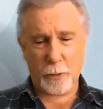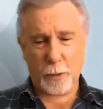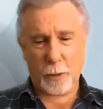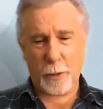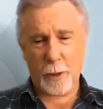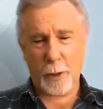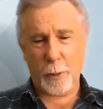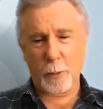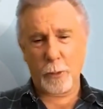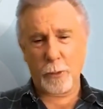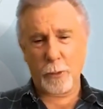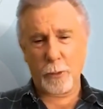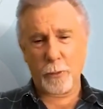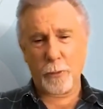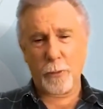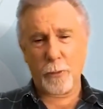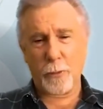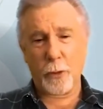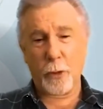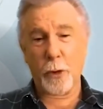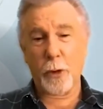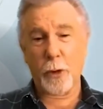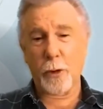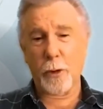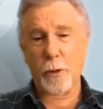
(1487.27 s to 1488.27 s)
So that was a
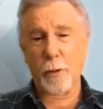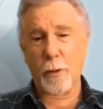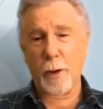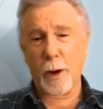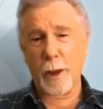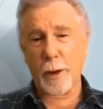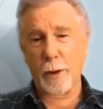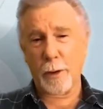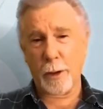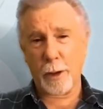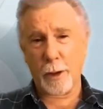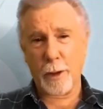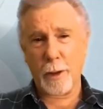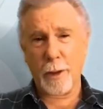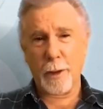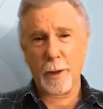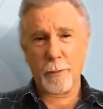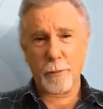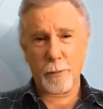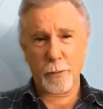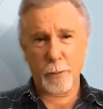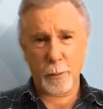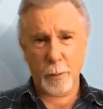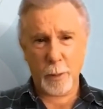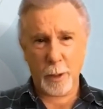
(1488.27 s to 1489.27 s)
very good grounding
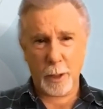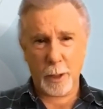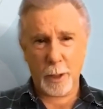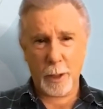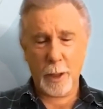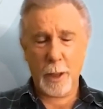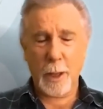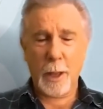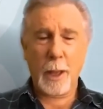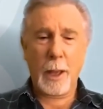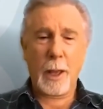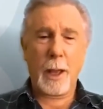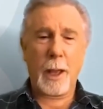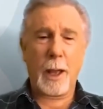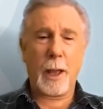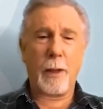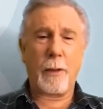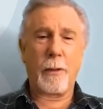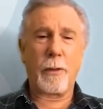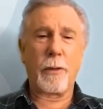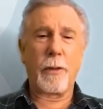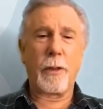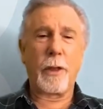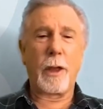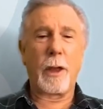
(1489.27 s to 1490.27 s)
for me.
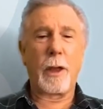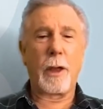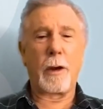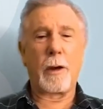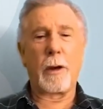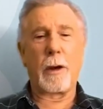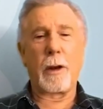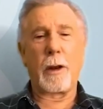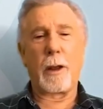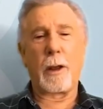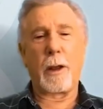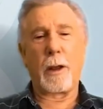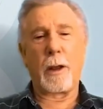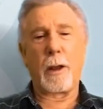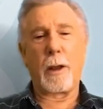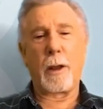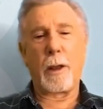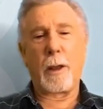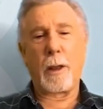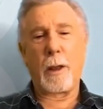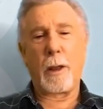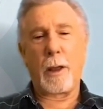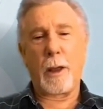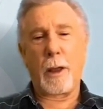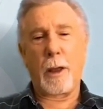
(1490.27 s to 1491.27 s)
And then
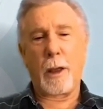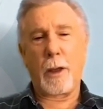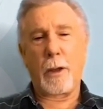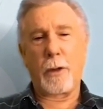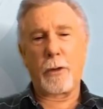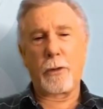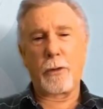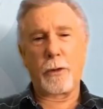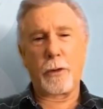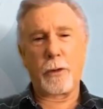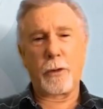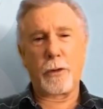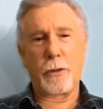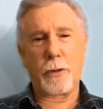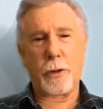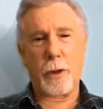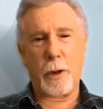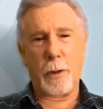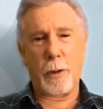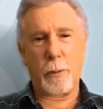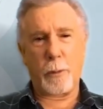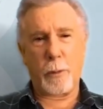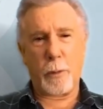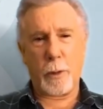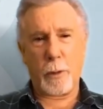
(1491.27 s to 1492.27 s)
since
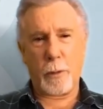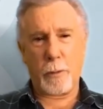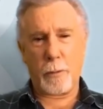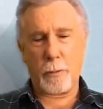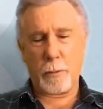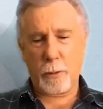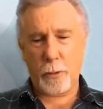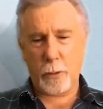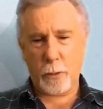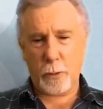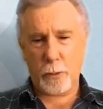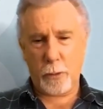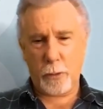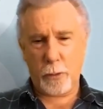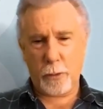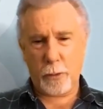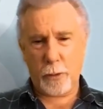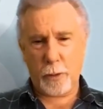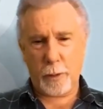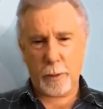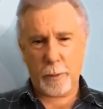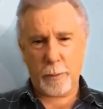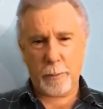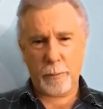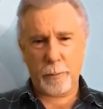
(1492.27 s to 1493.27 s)
then, we've
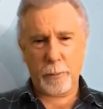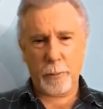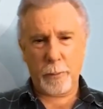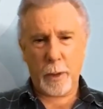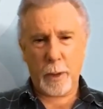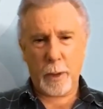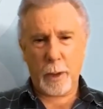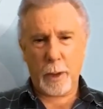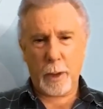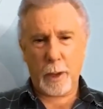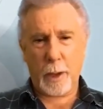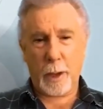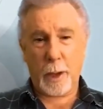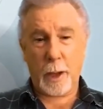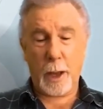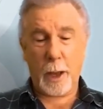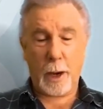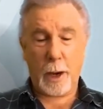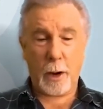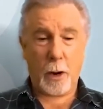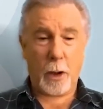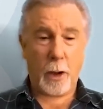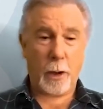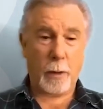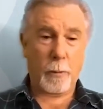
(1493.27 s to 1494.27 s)
used, and
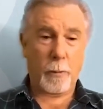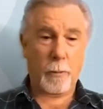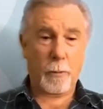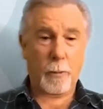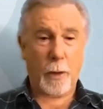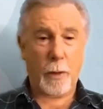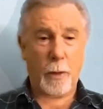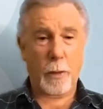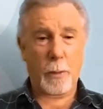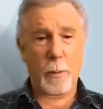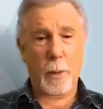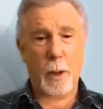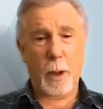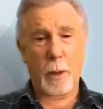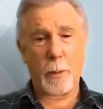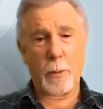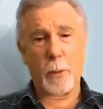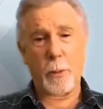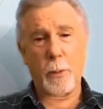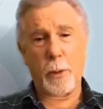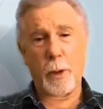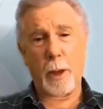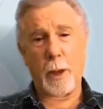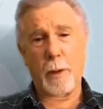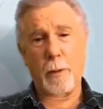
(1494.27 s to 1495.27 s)
like at the
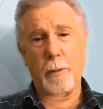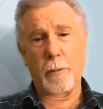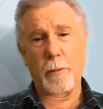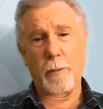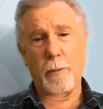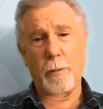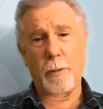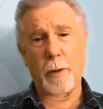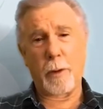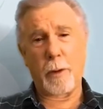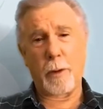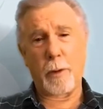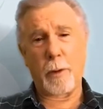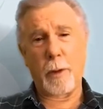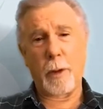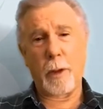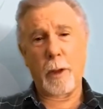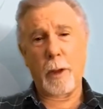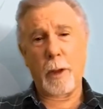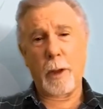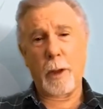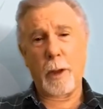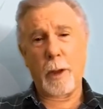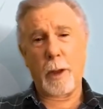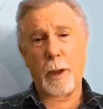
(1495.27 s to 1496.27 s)
moment, we
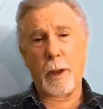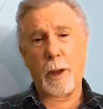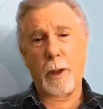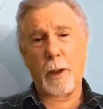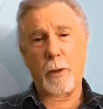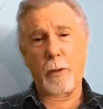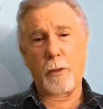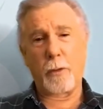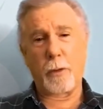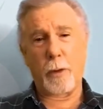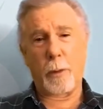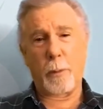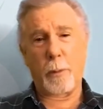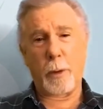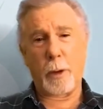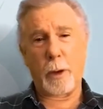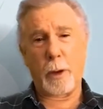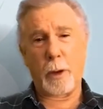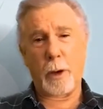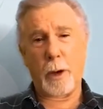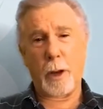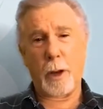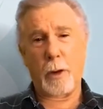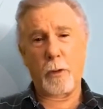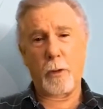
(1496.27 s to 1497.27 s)
have somebody
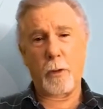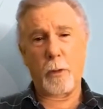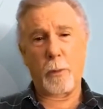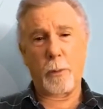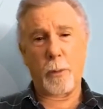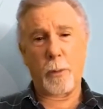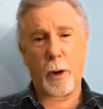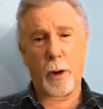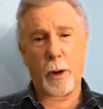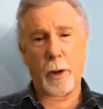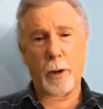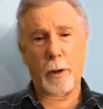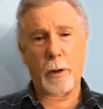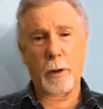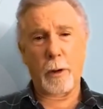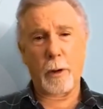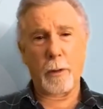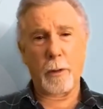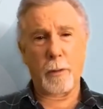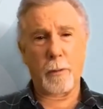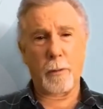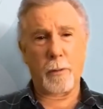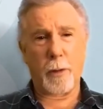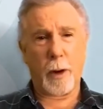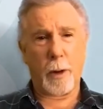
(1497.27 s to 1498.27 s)
in our new product
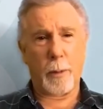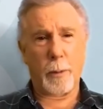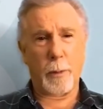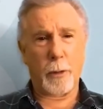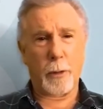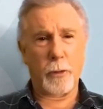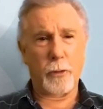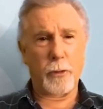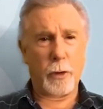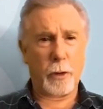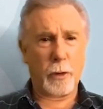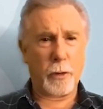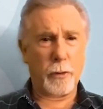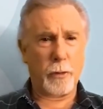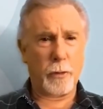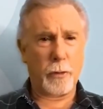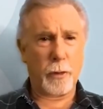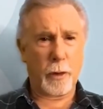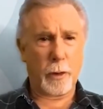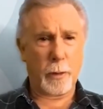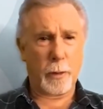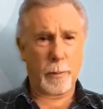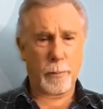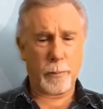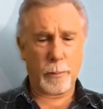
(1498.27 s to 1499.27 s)
development. She's
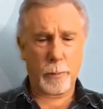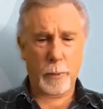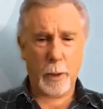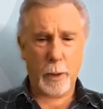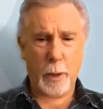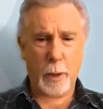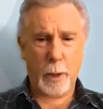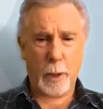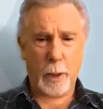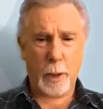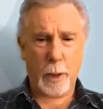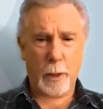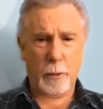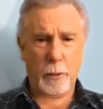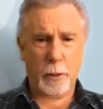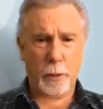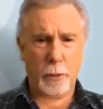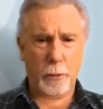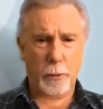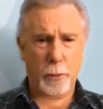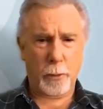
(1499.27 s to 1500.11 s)
Dr.